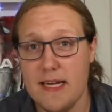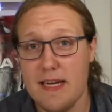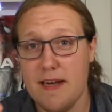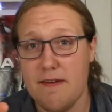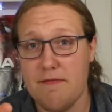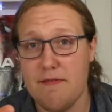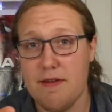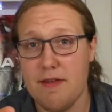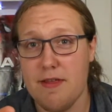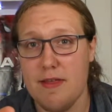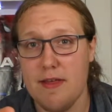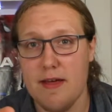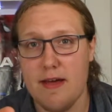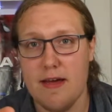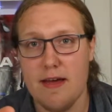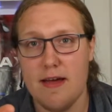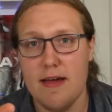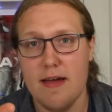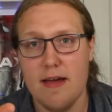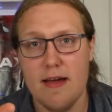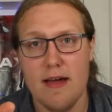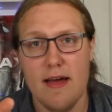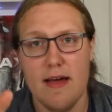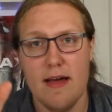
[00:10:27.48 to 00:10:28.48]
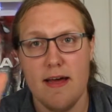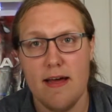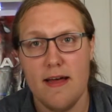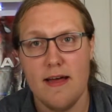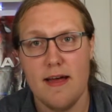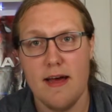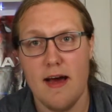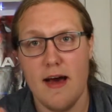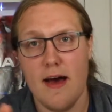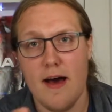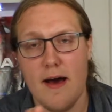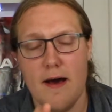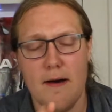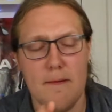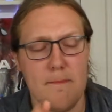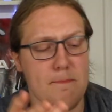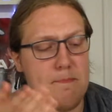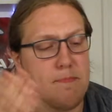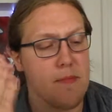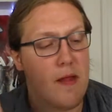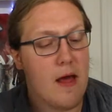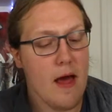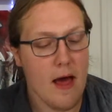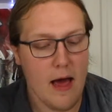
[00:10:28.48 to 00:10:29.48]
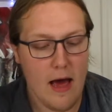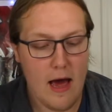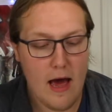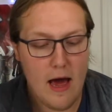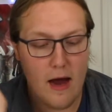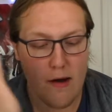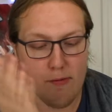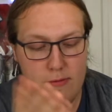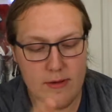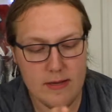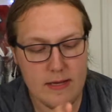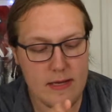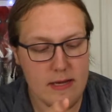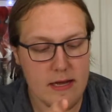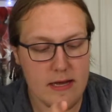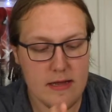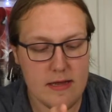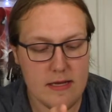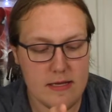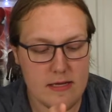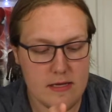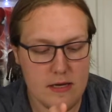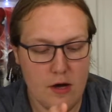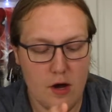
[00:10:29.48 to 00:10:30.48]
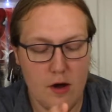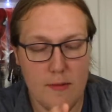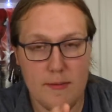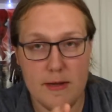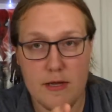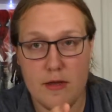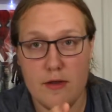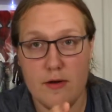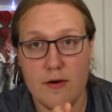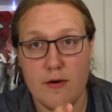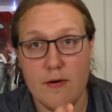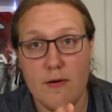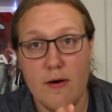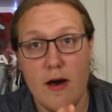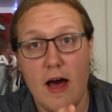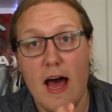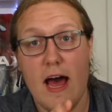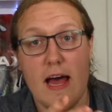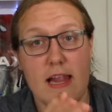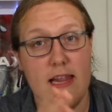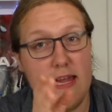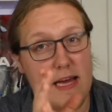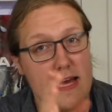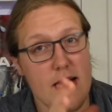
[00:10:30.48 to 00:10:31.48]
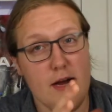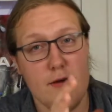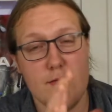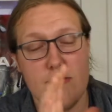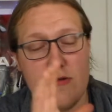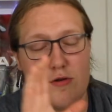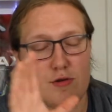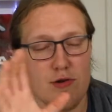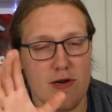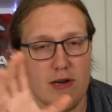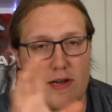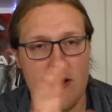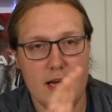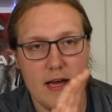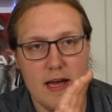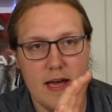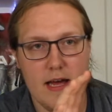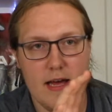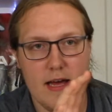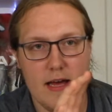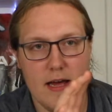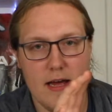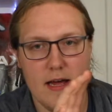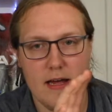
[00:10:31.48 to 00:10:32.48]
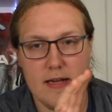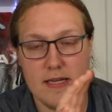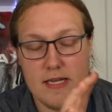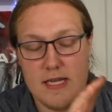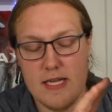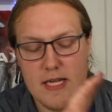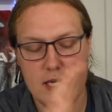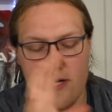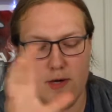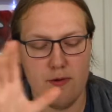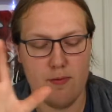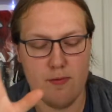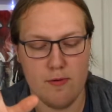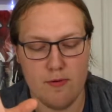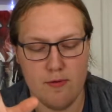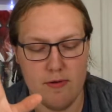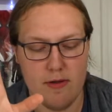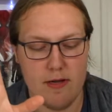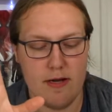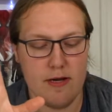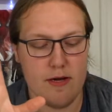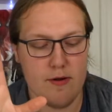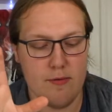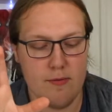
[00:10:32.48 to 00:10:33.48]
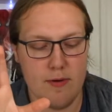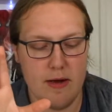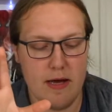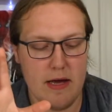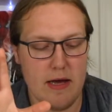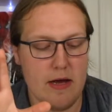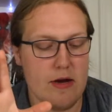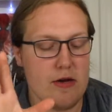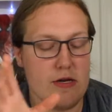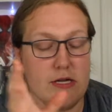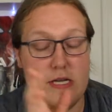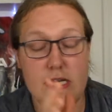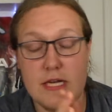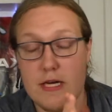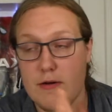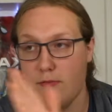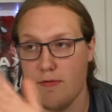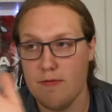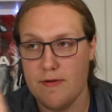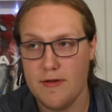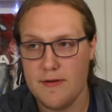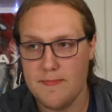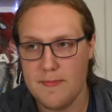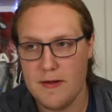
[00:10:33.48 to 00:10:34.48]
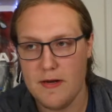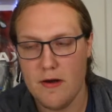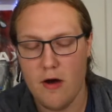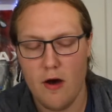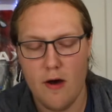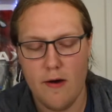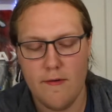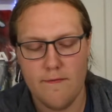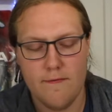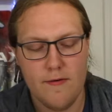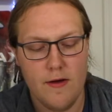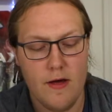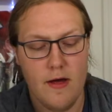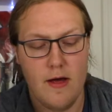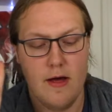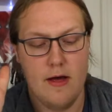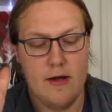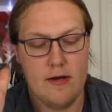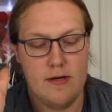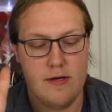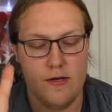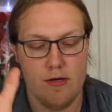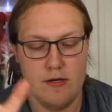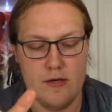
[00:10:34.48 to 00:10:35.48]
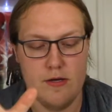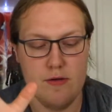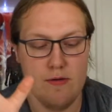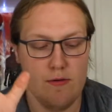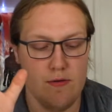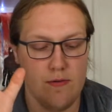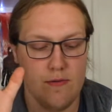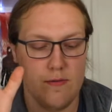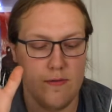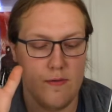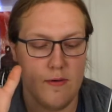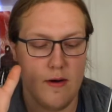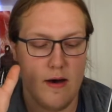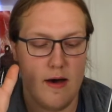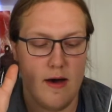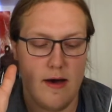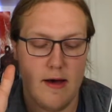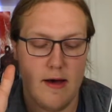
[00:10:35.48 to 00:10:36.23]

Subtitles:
and everything. I really like this comic though. I like how it's sort of a sequel in a way, or sequel spin-off to